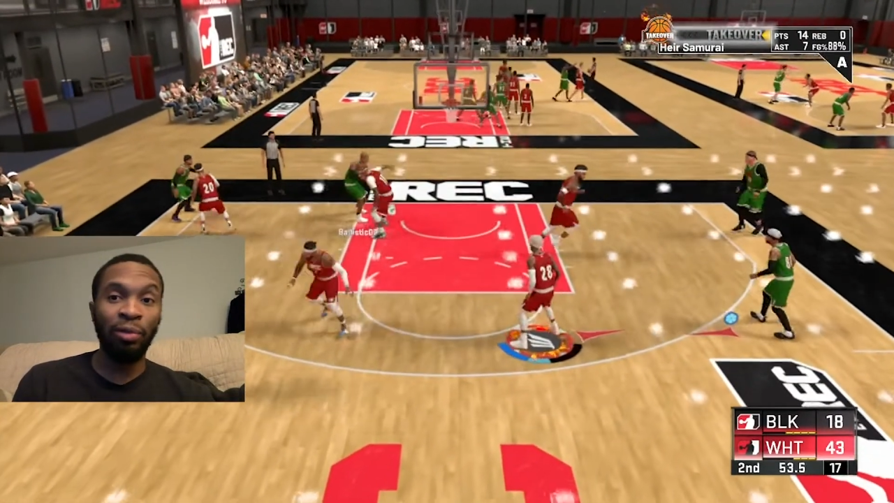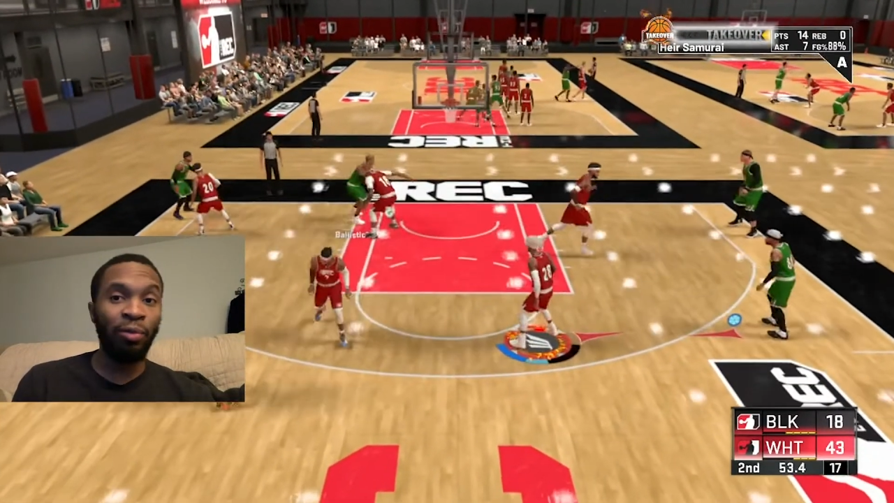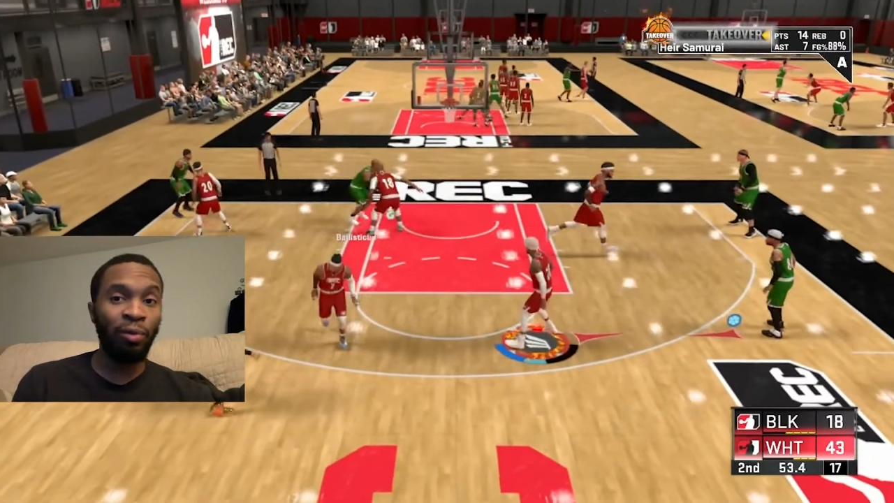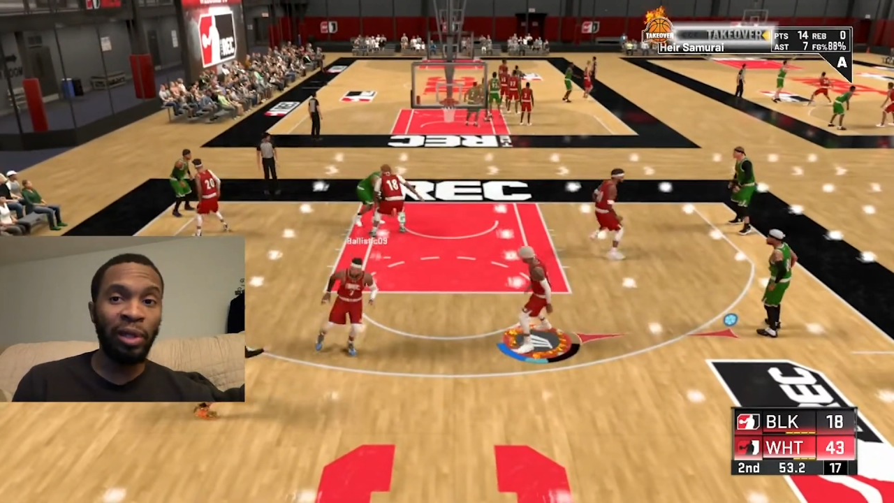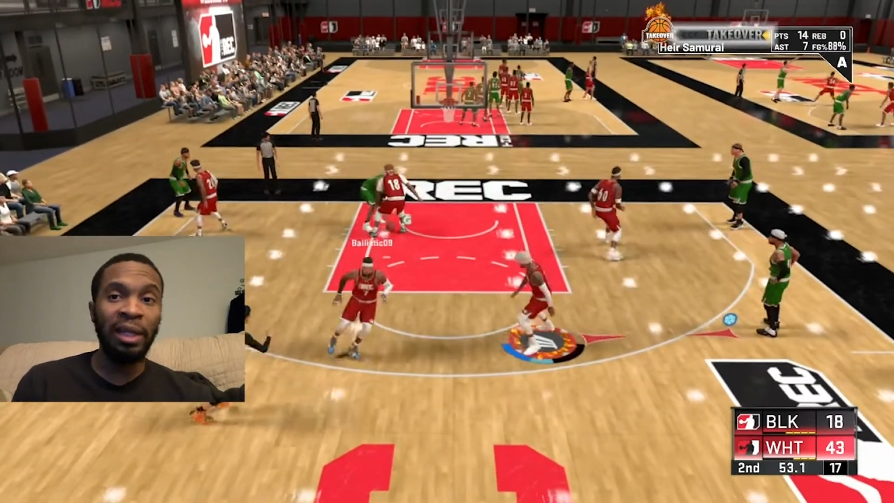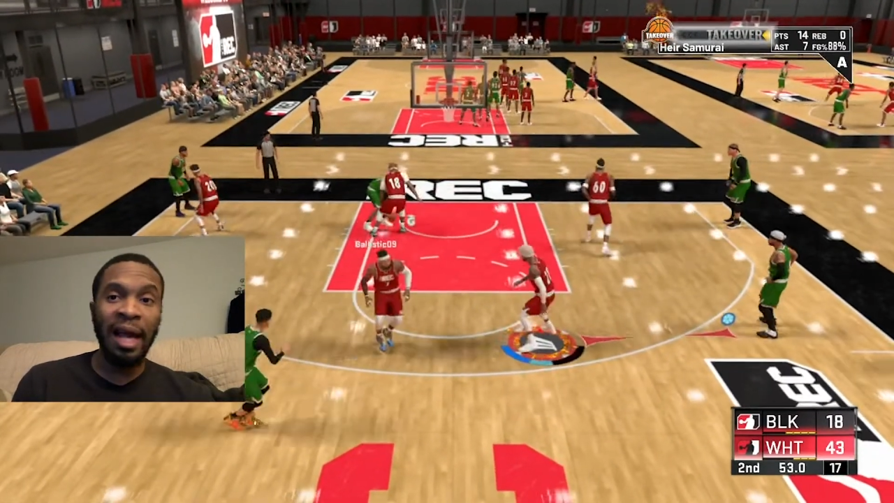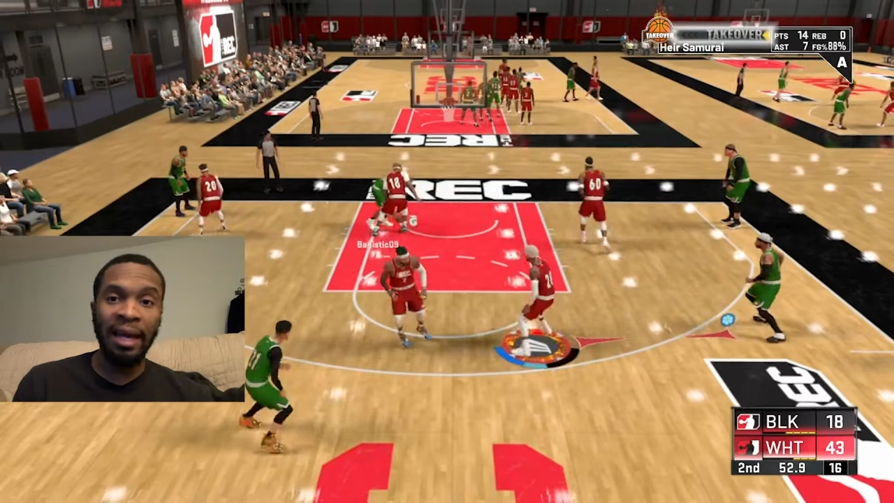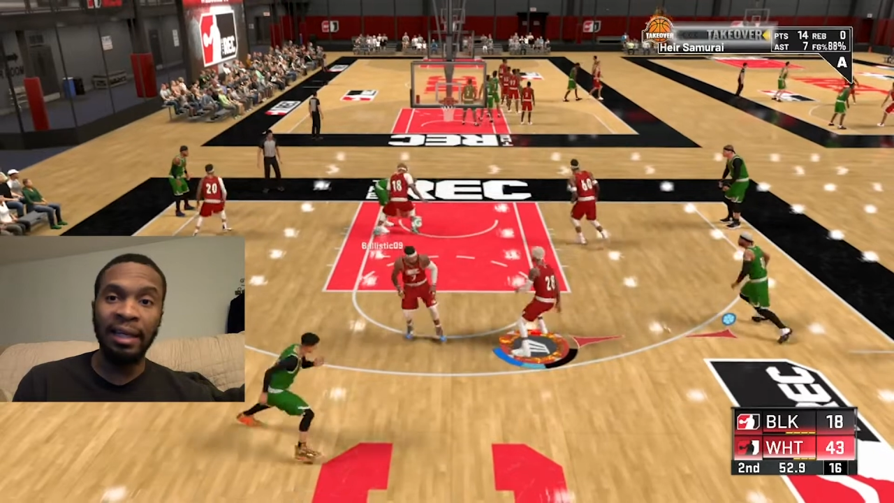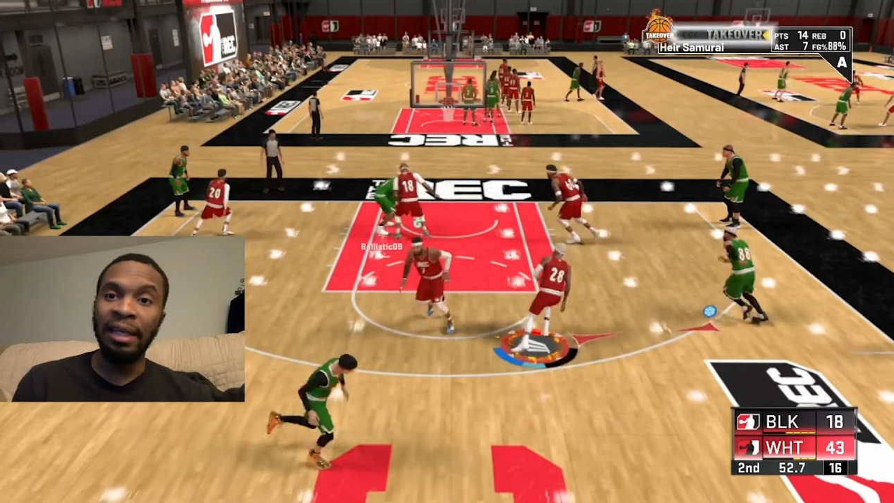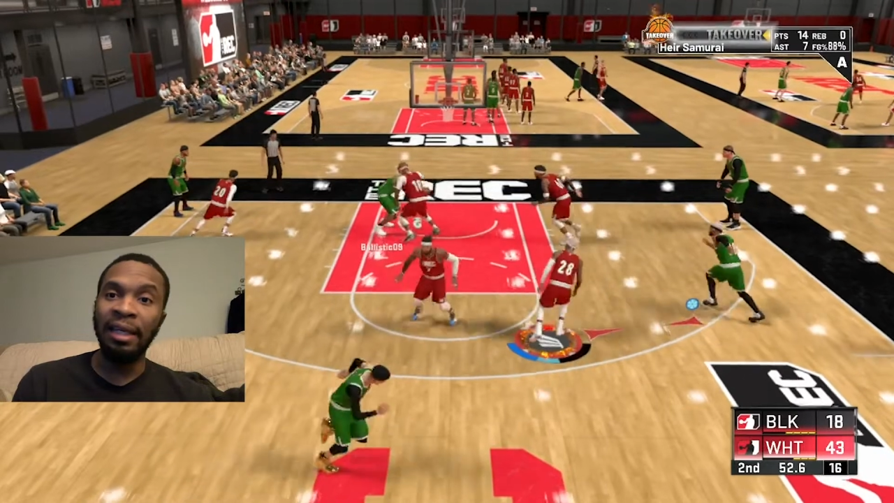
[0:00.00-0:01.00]
You really got
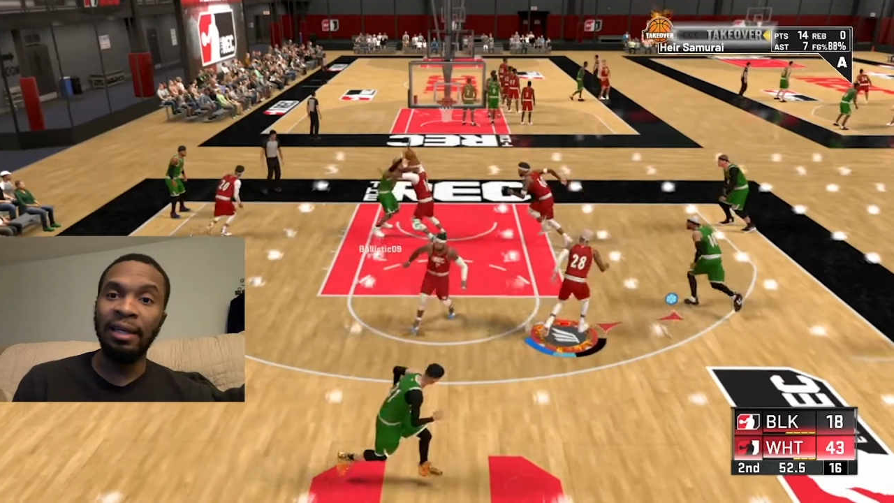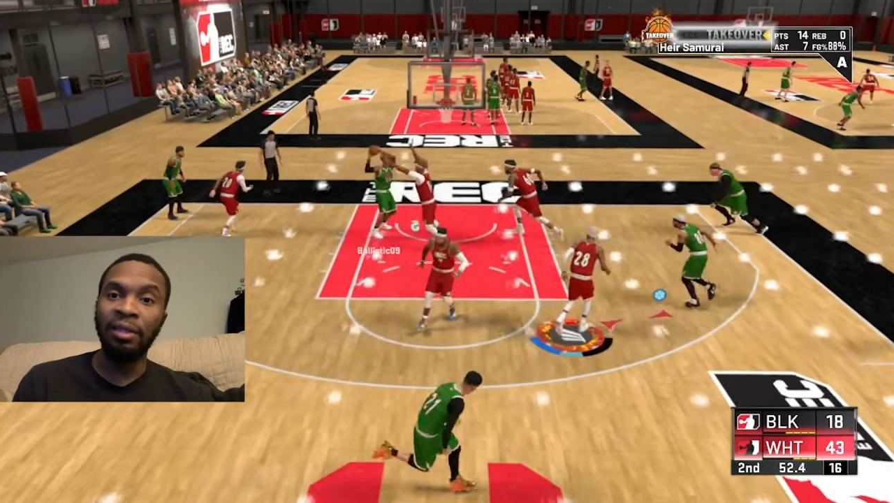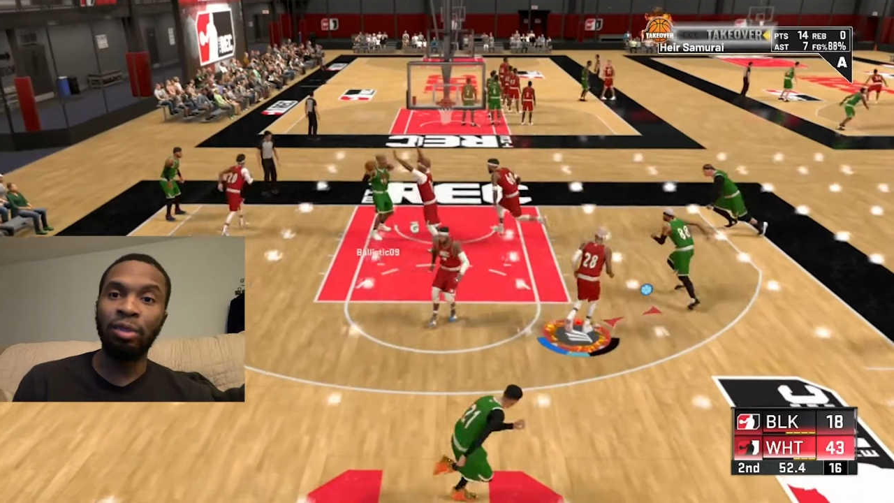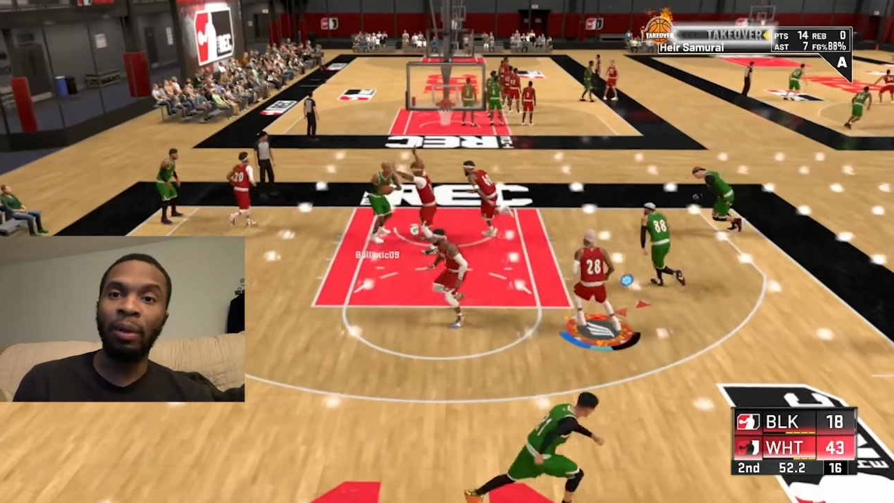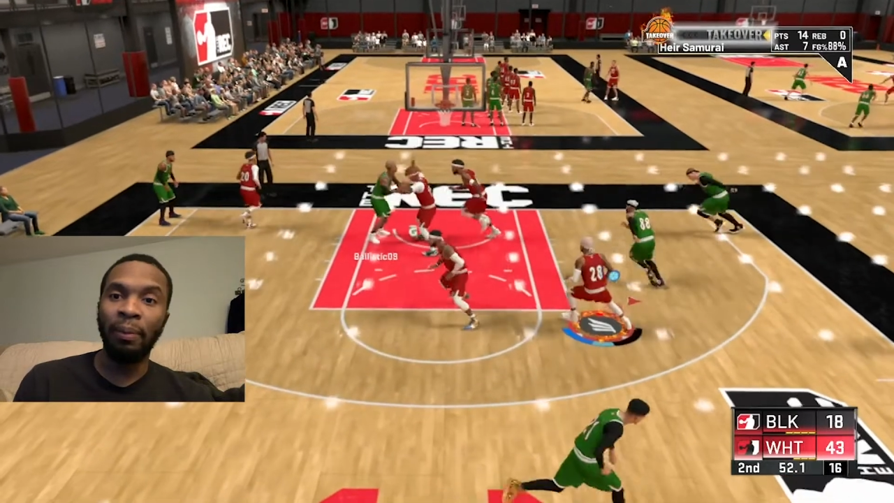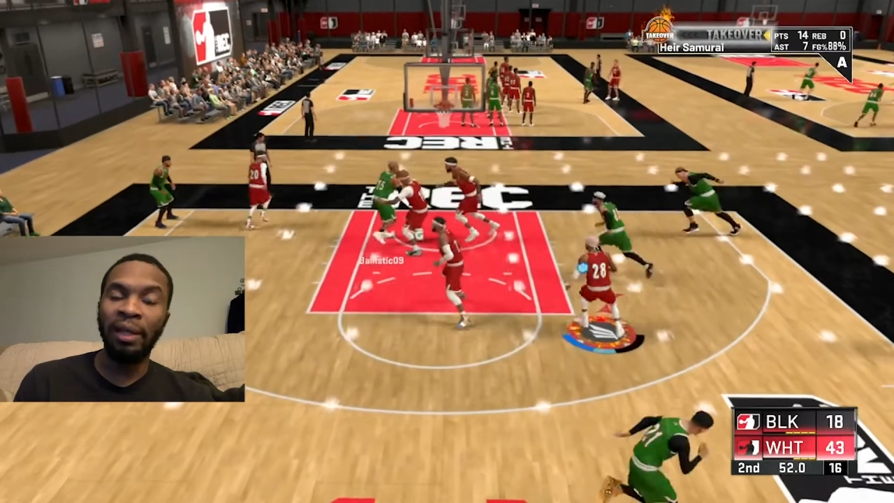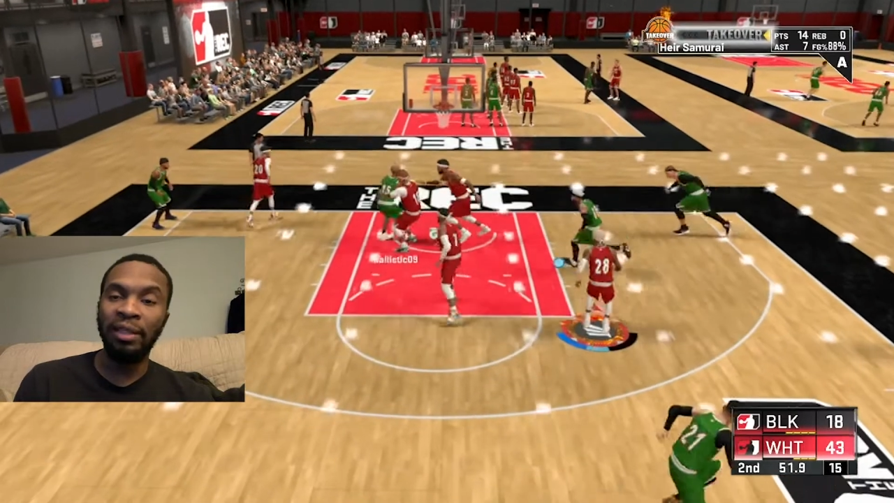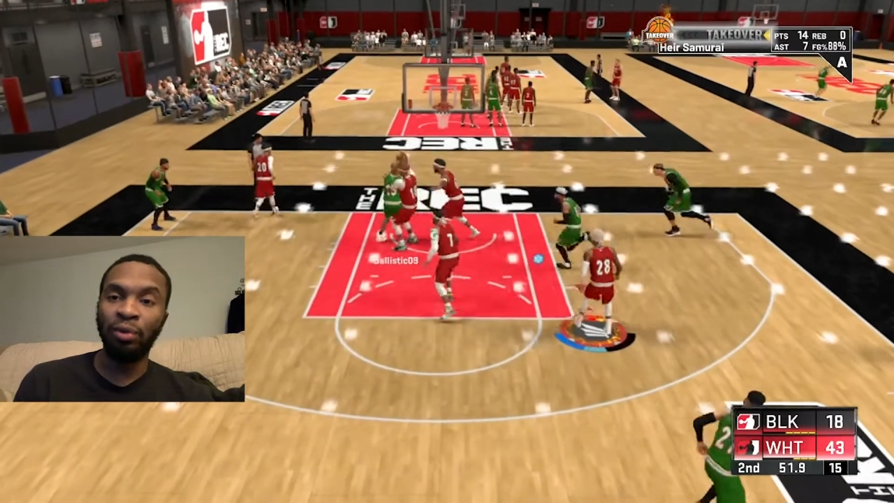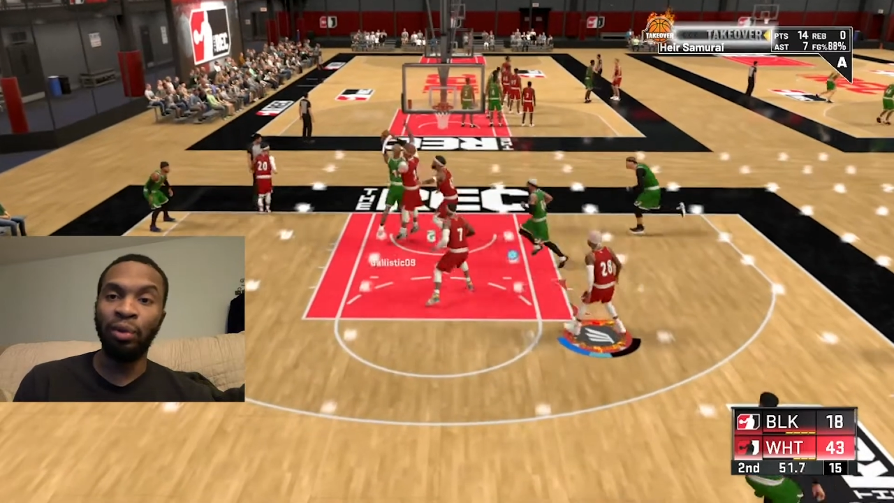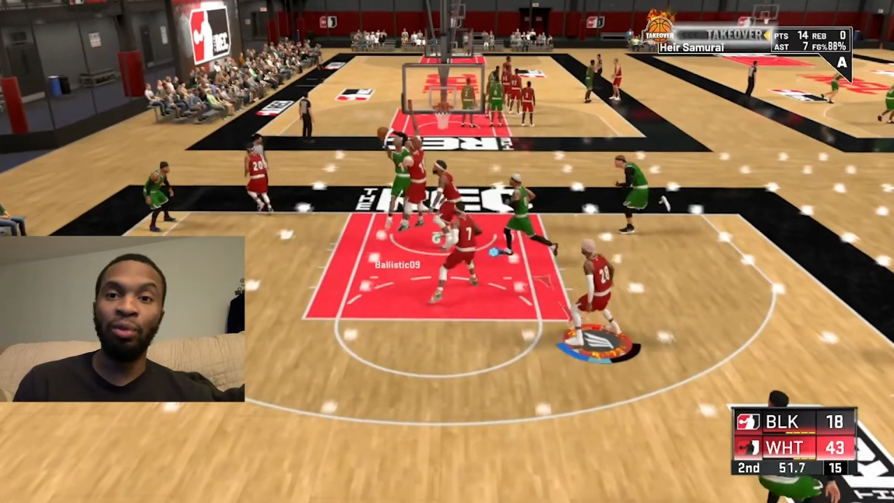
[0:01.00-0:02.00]
to get to a
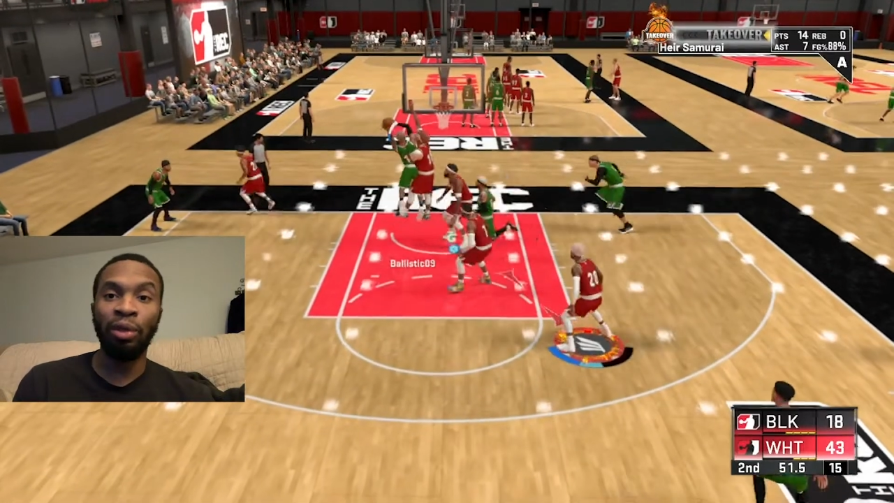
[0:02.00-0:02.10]
place where you